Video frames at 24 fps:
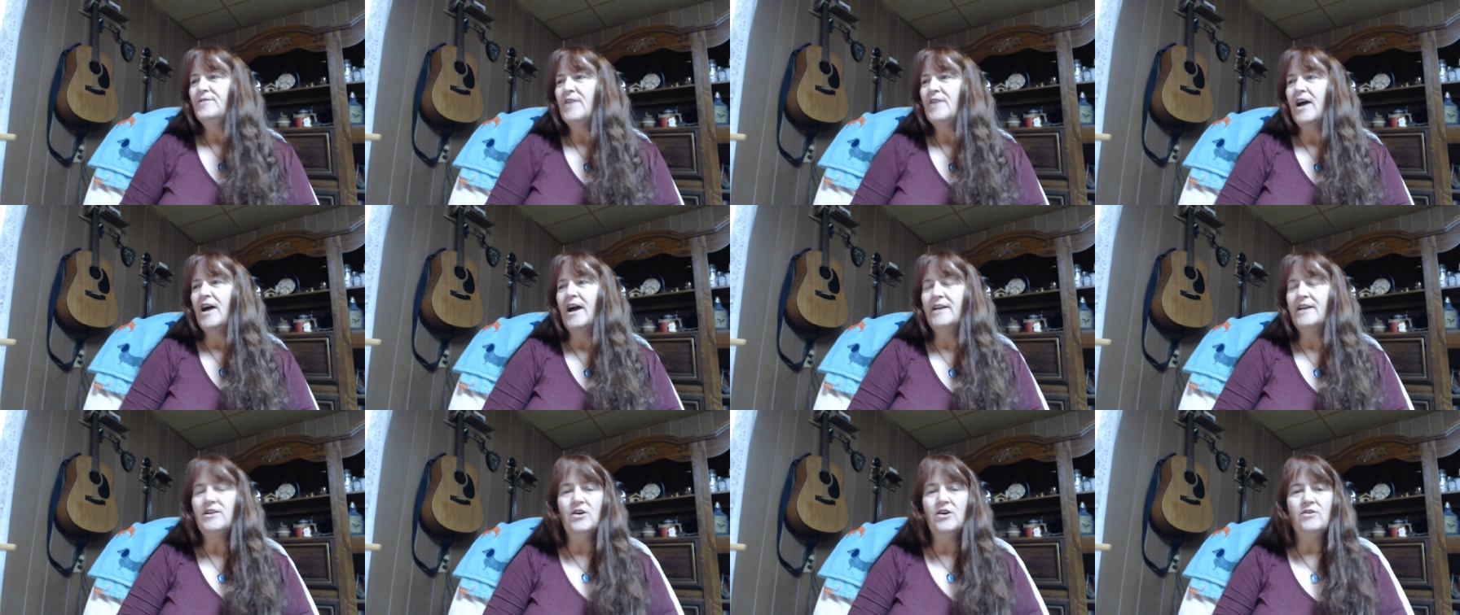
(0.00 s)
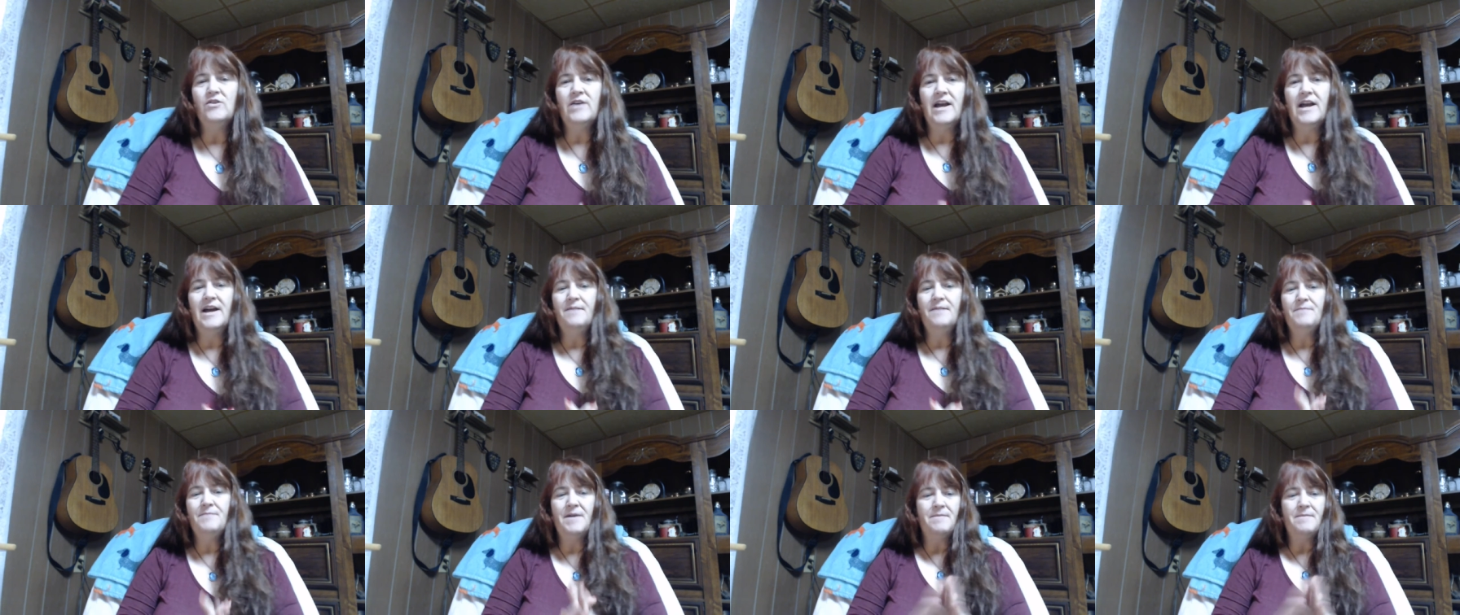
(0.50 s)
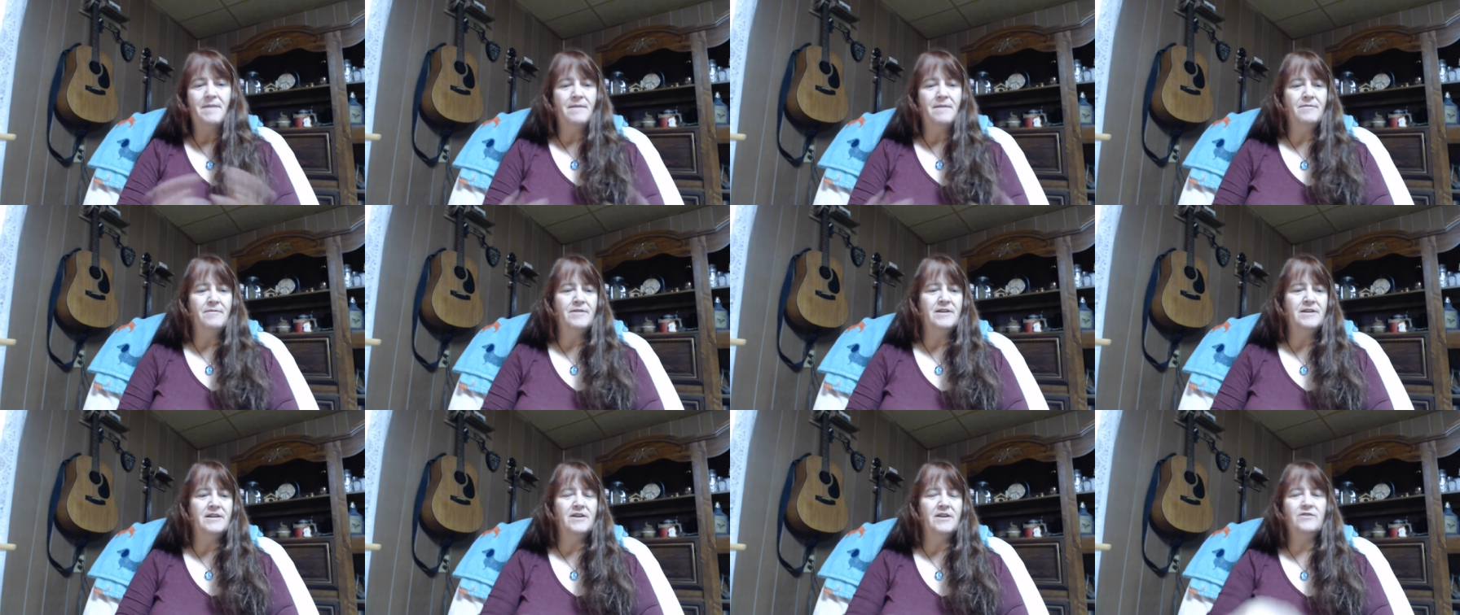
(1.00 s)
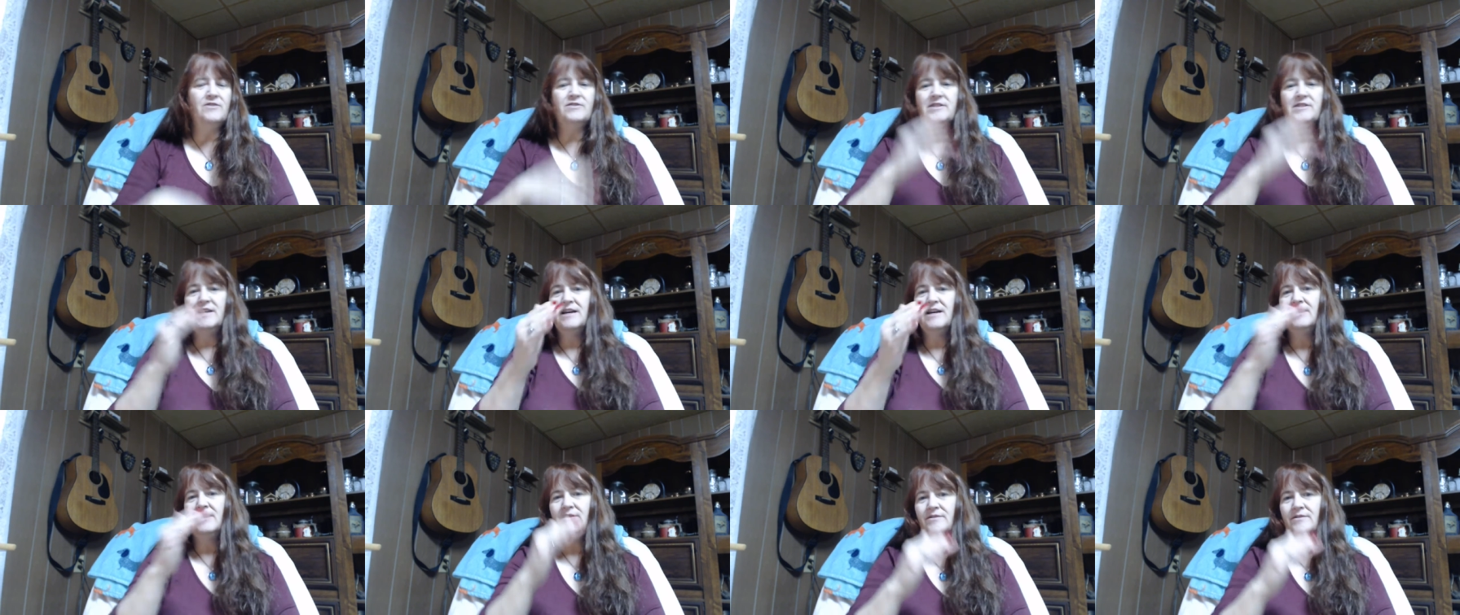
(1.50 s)
I don't have my paper that goes
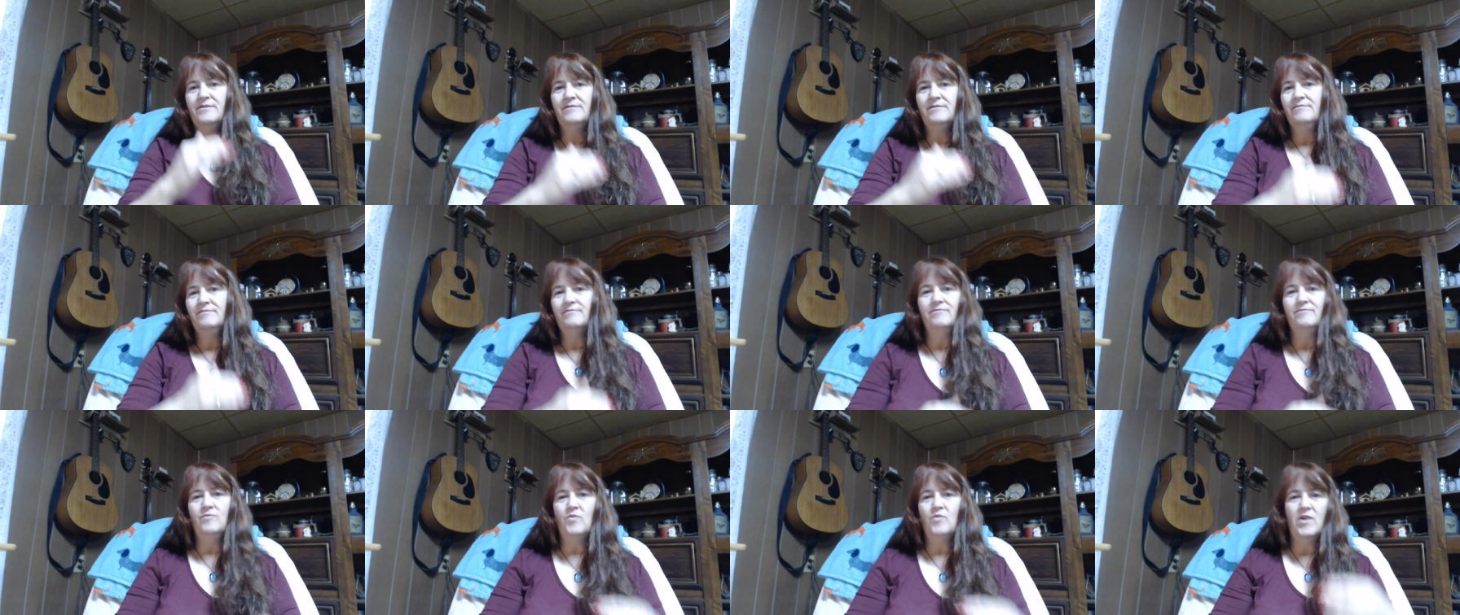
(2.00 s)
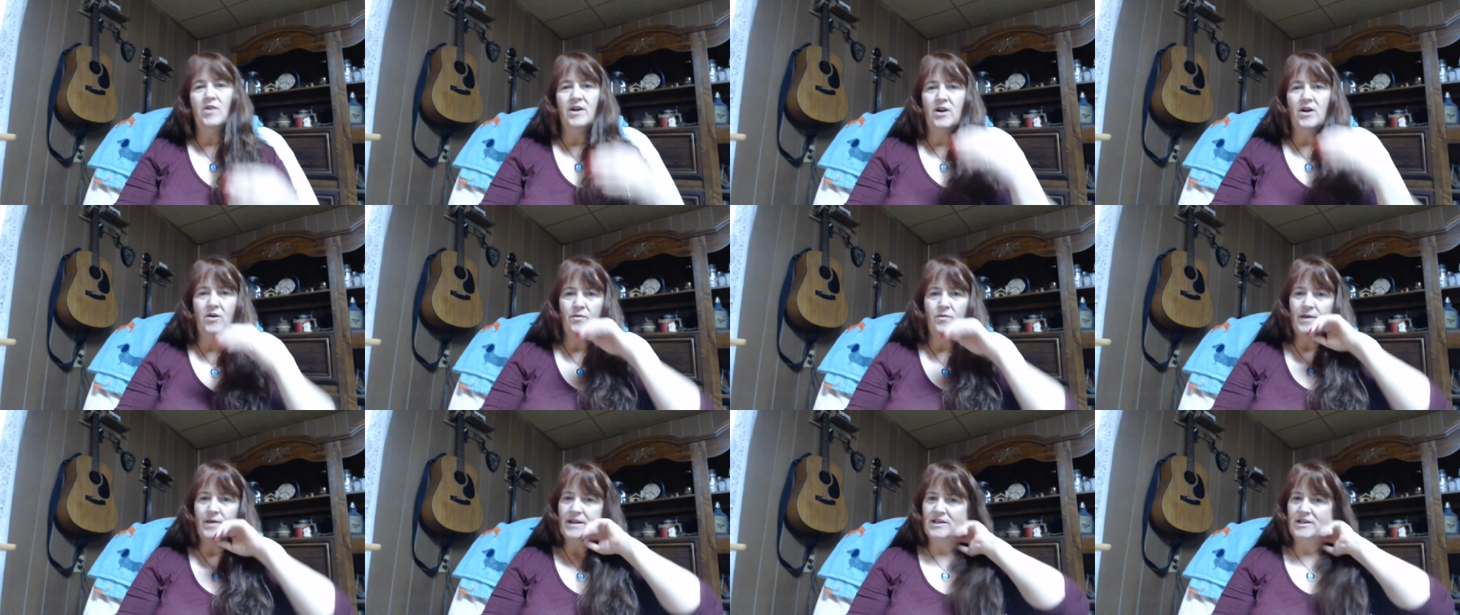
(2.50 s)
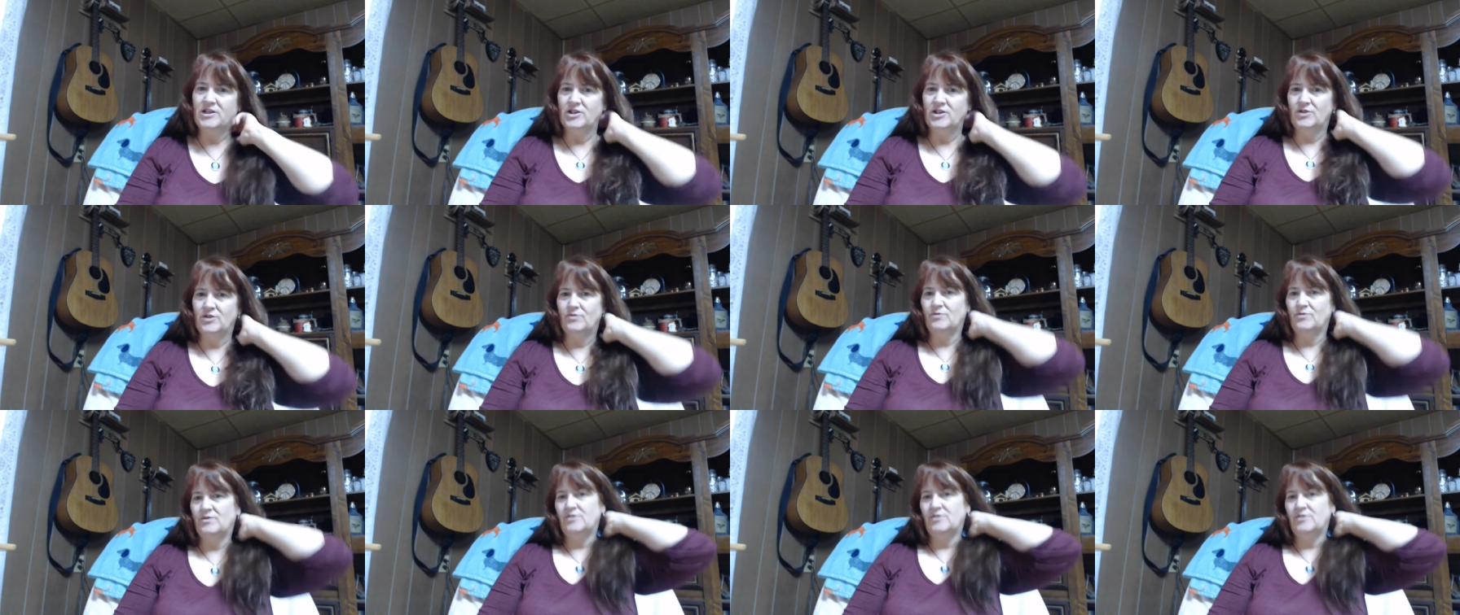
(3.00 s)
down what all we do.